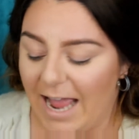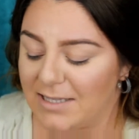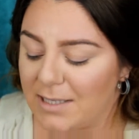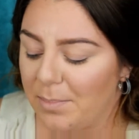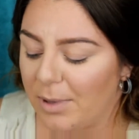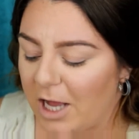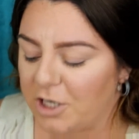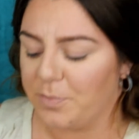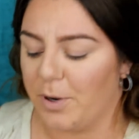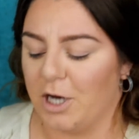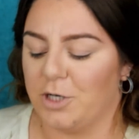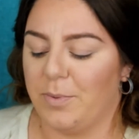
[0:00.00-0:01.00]
It's a blush
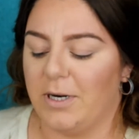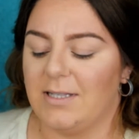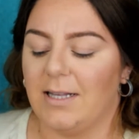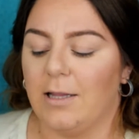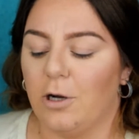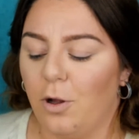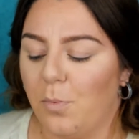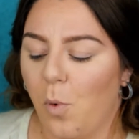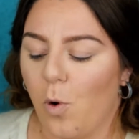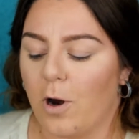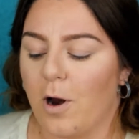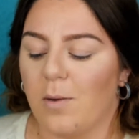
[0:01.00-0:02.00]
brush, but it's a little
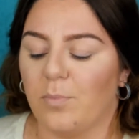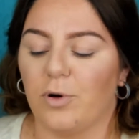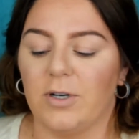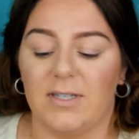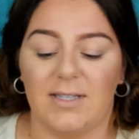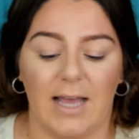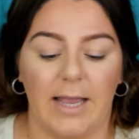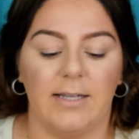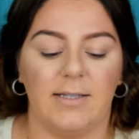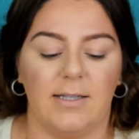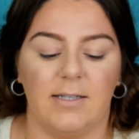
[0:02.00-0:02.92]
more precise.